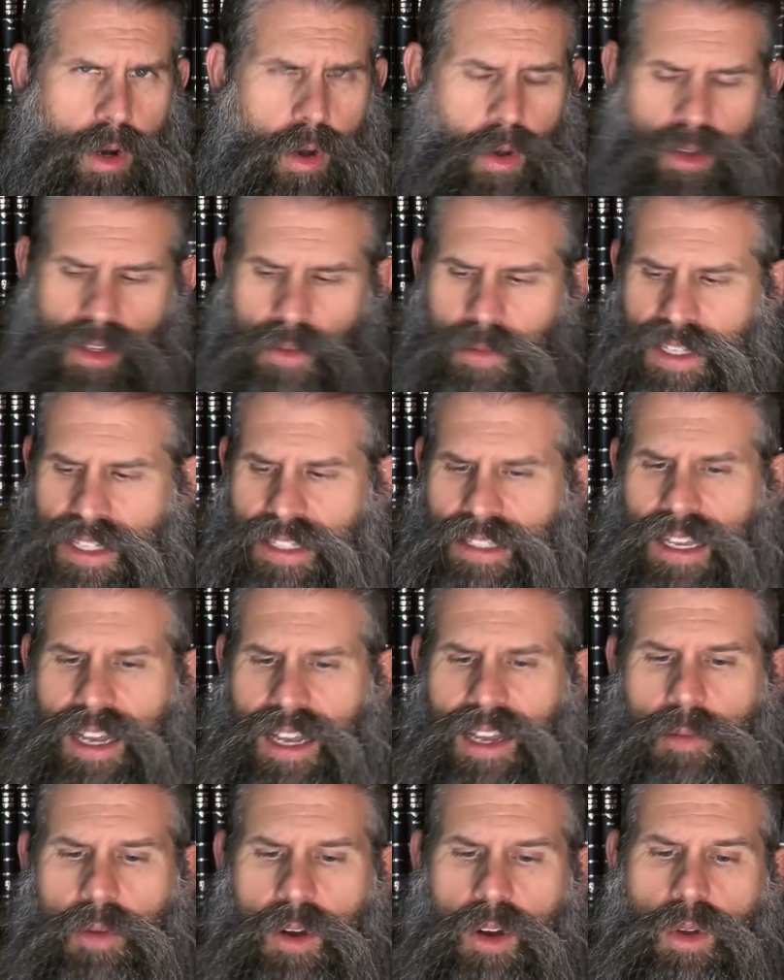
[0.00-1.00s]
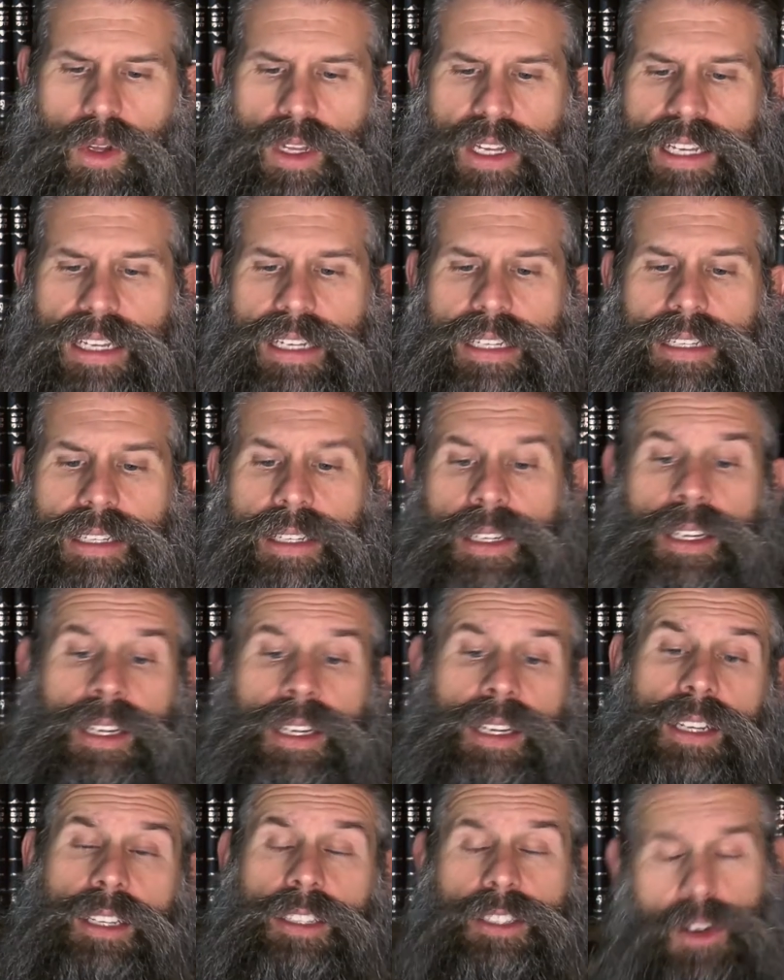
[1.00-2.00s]
holy because I am holy.
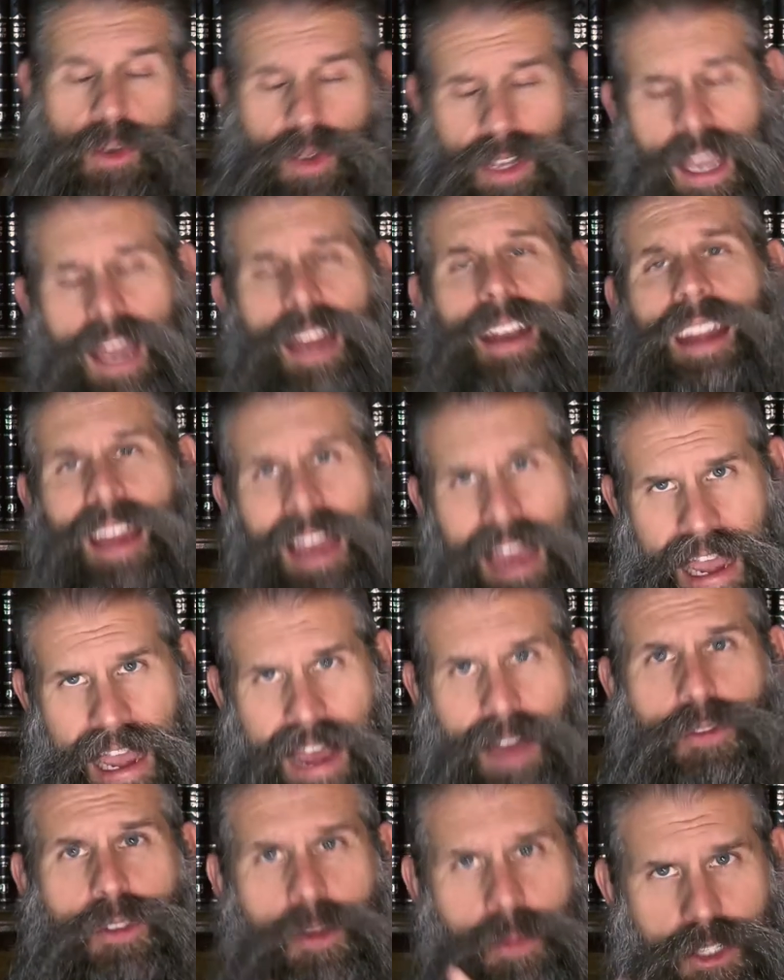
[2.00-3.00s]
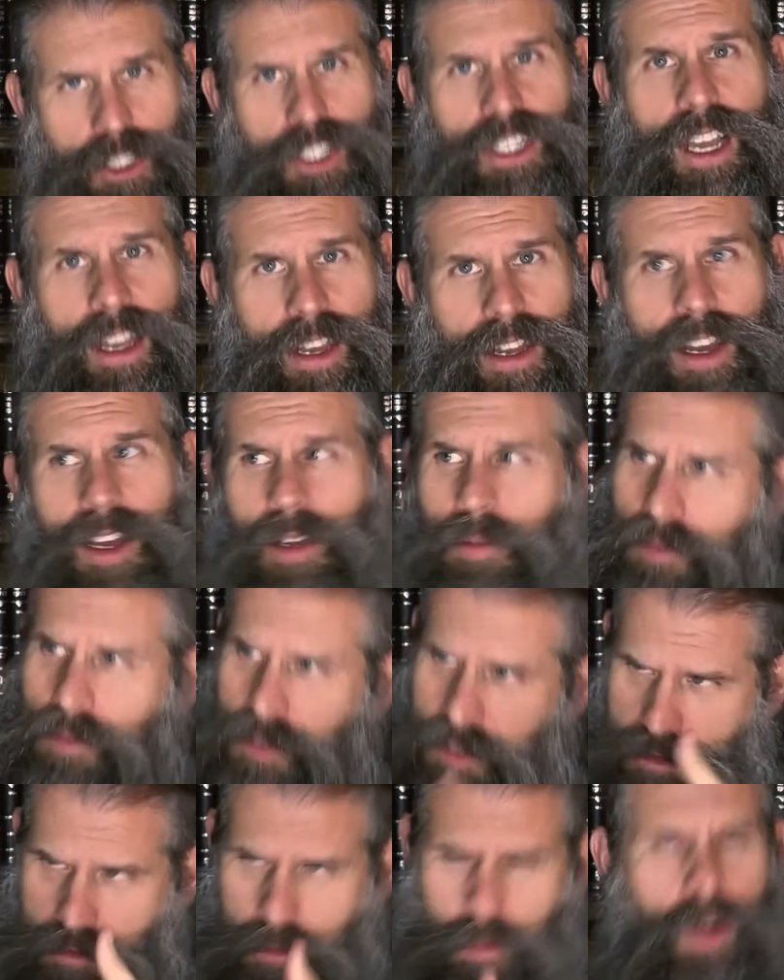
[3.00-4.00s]
So again, after Mashiach
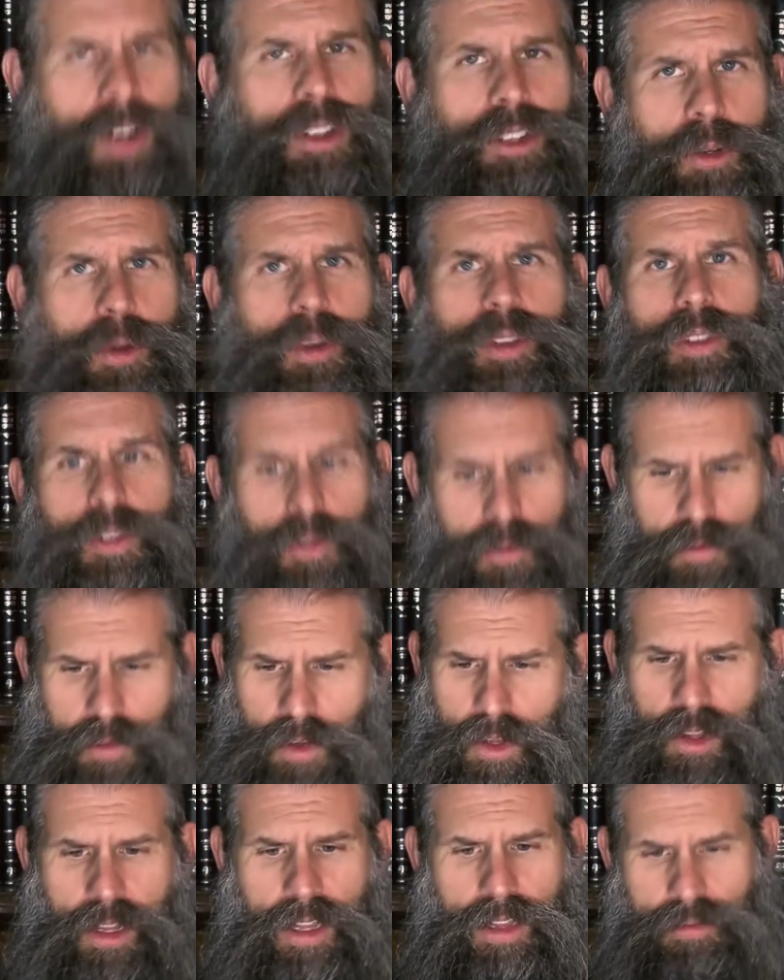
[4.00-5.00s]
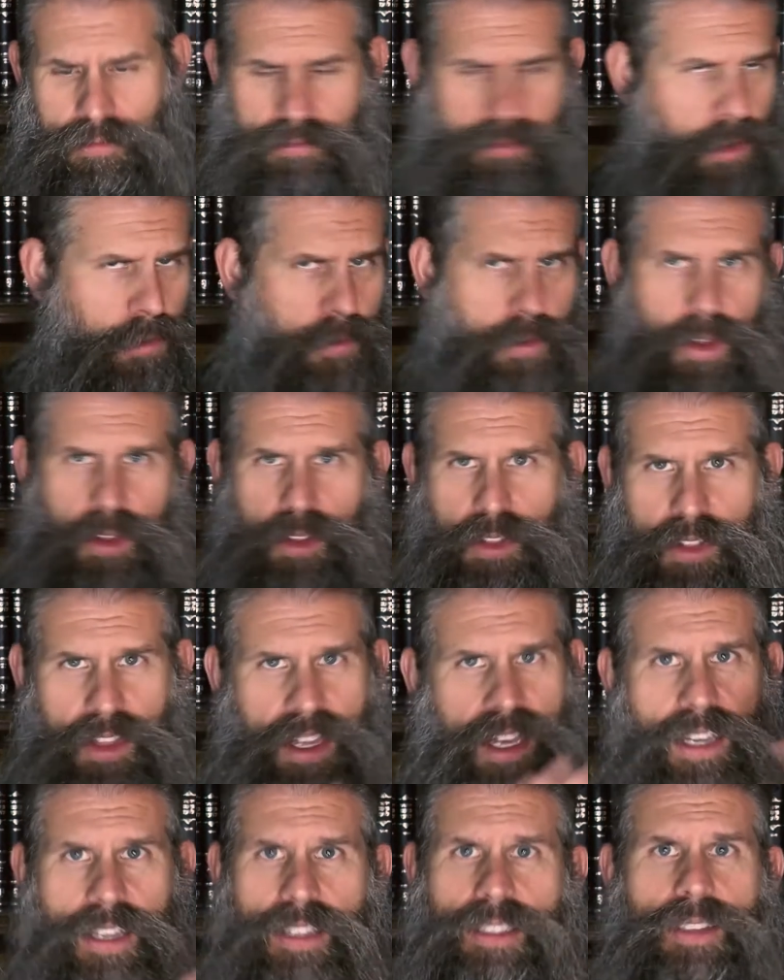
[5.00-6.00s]
comes, we're doing the full
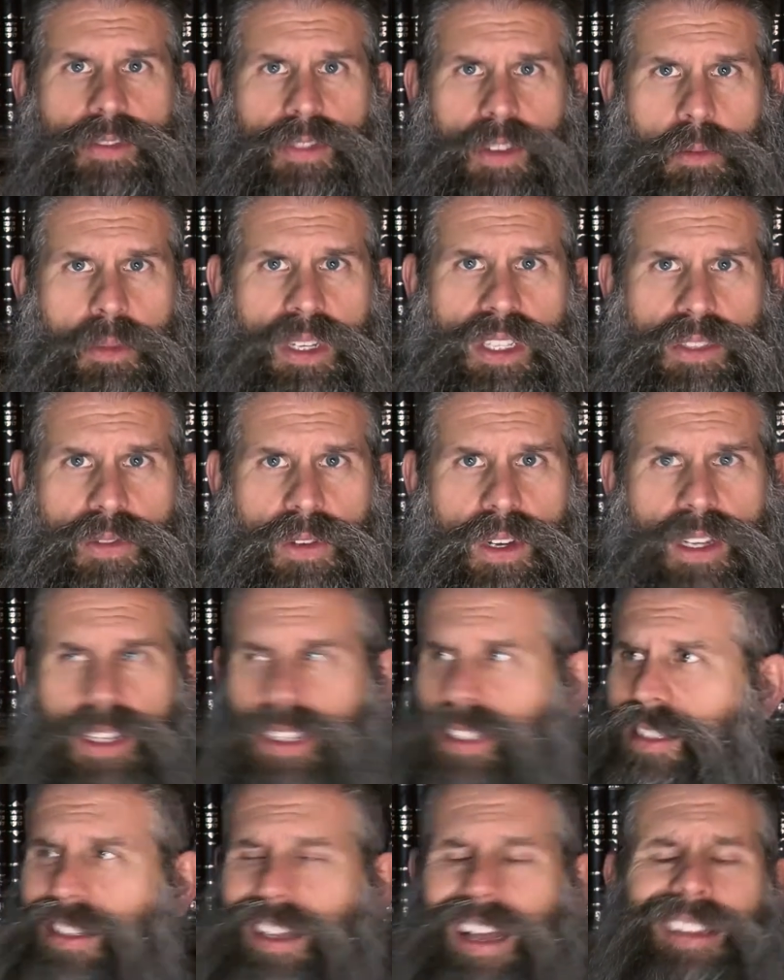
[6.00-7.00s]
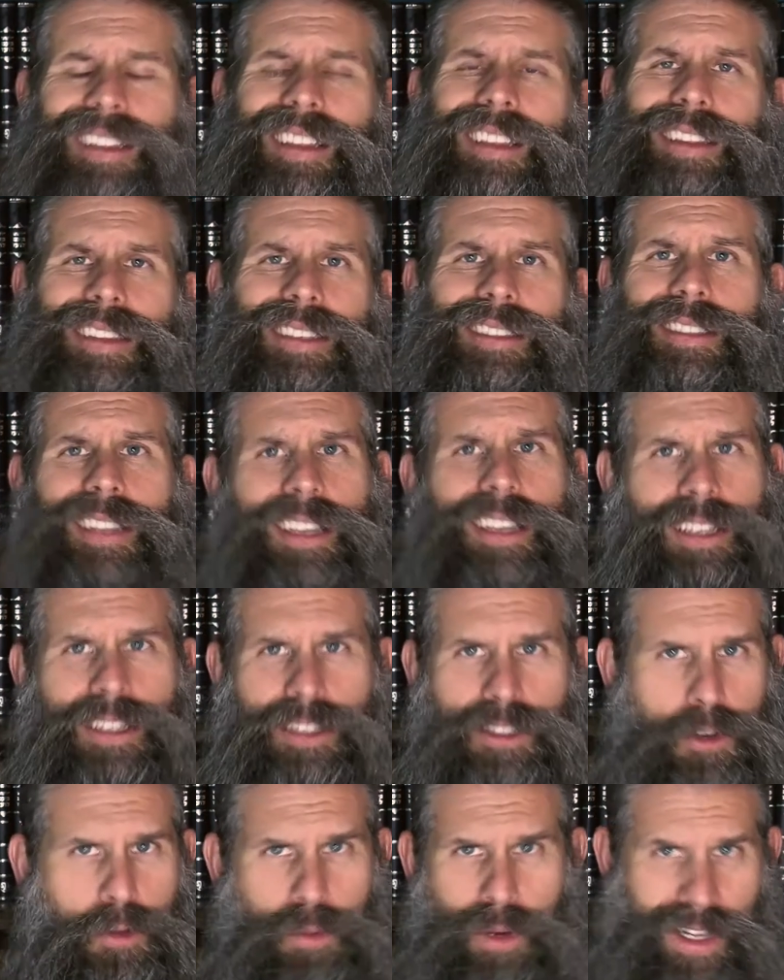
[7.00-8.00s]
things of the mitzvah. It's not that this thing
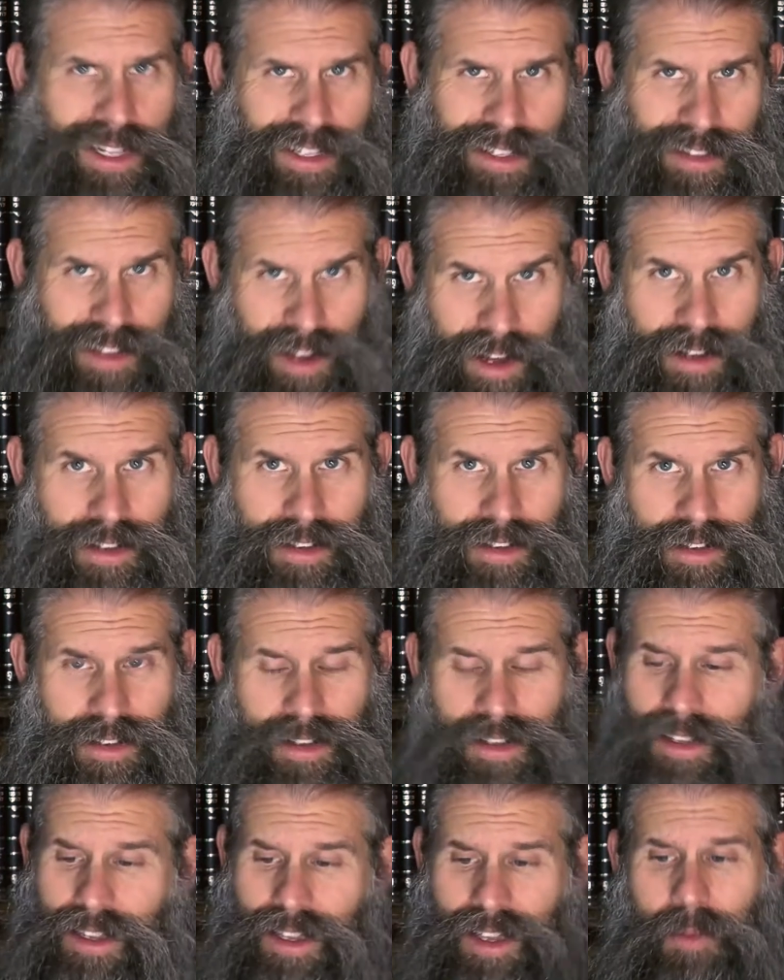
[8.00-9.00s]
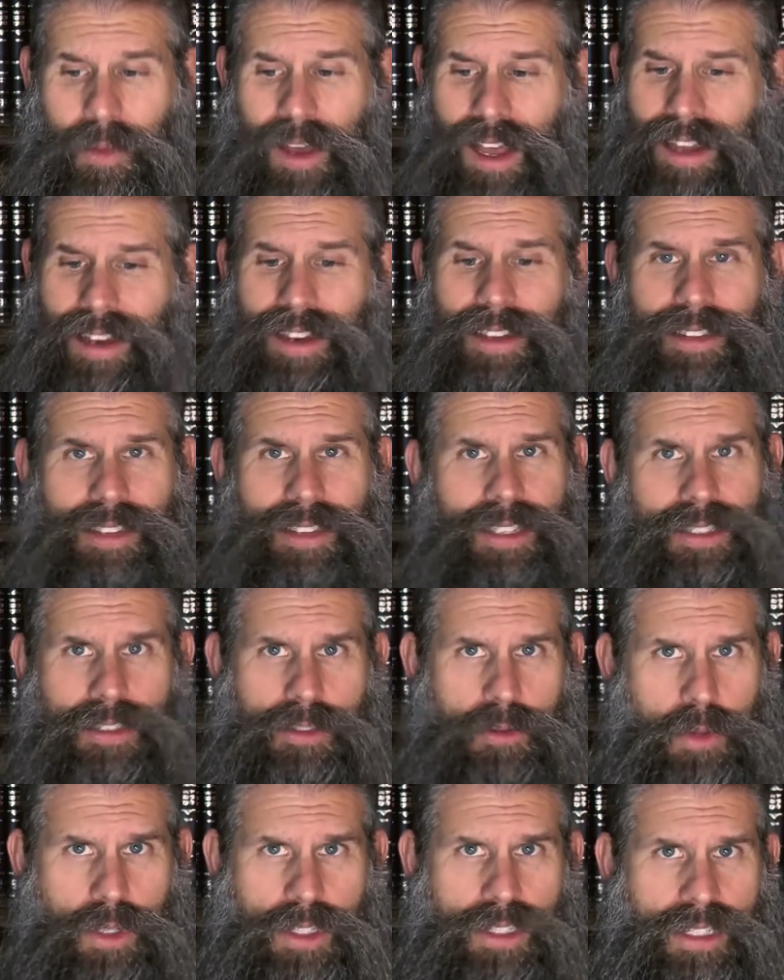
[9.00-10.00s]
is already done. Come on, these are
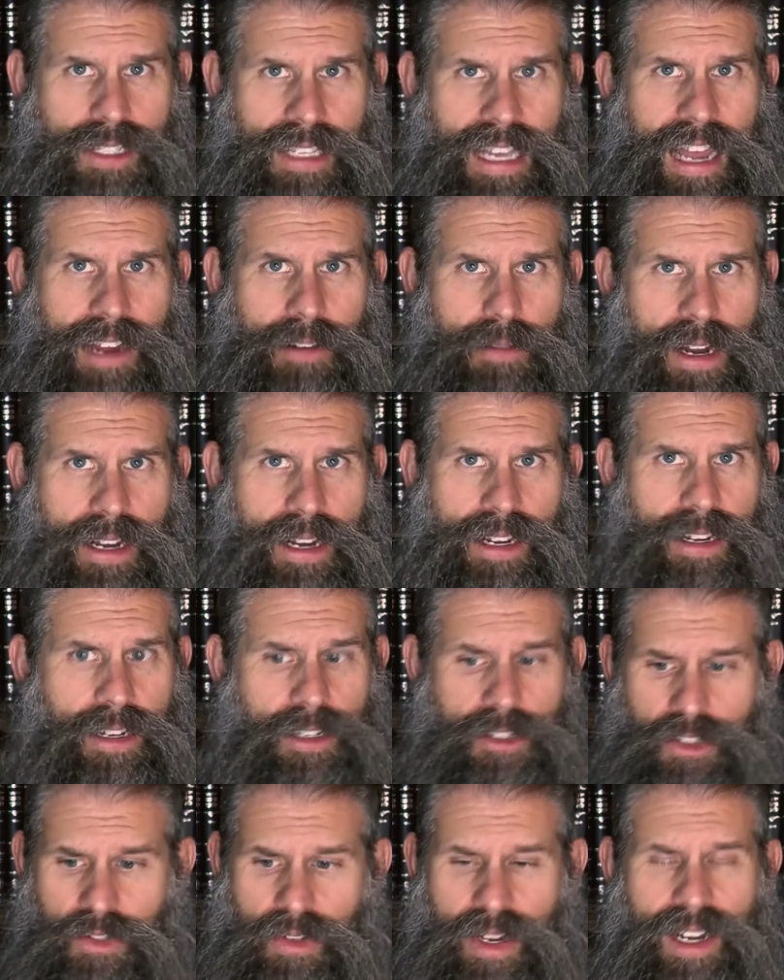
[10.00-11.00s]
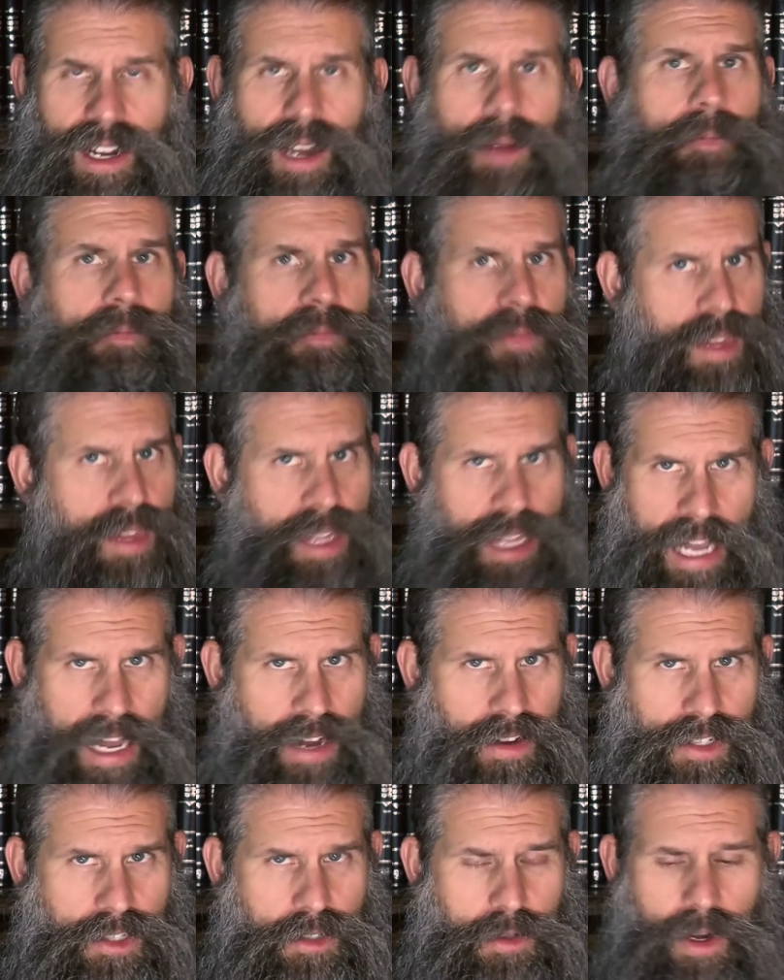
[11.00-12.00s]
the words of God right here, straight up. How
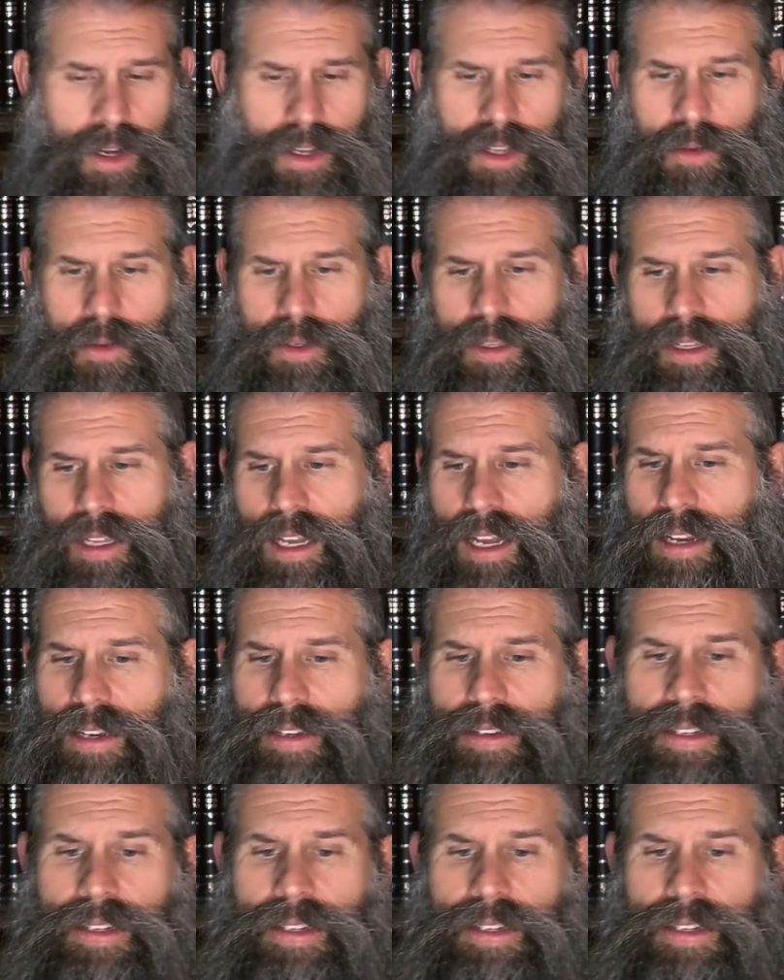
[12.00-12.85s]
can you argue with that?